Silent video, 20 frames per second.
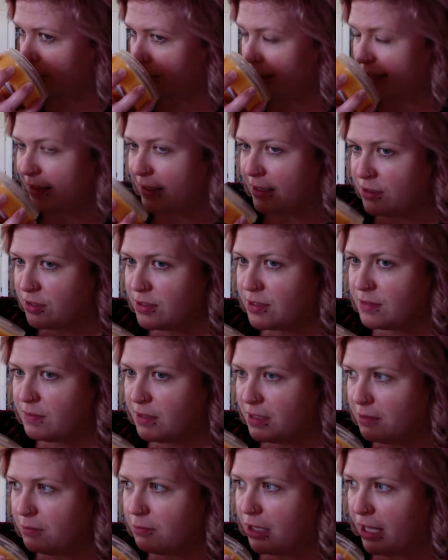And I do smell
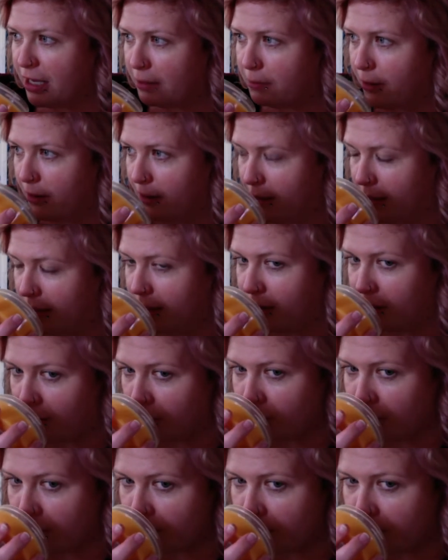the blackberry in there
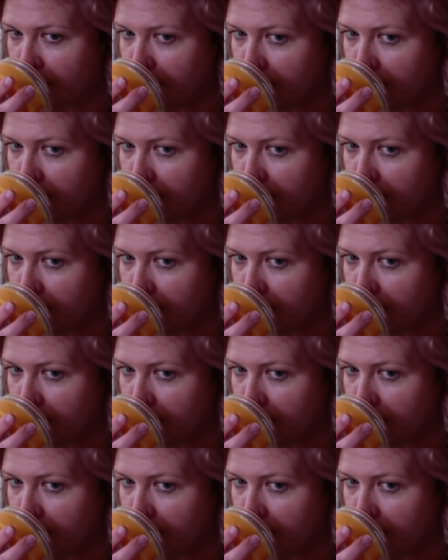too.